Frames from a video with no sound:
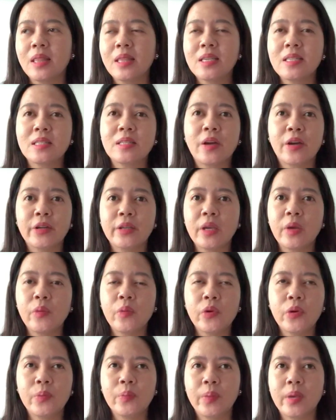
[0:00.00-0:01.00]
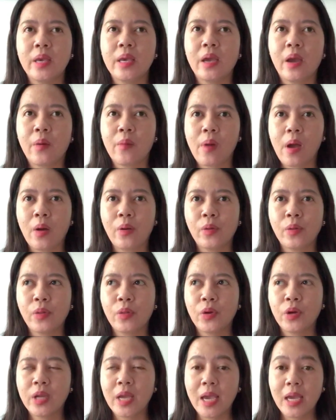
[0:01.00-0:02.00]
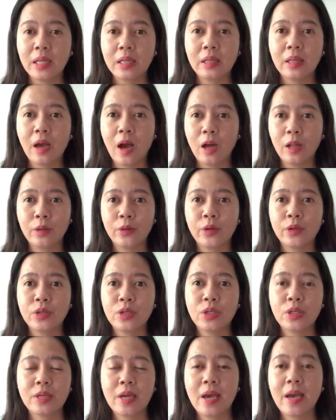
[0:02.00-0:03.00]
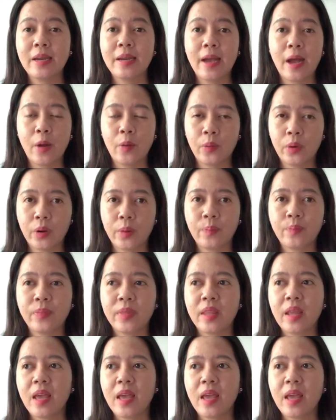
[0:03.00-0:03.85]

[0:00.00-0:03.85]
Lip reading: the starting would be around $38 an hour.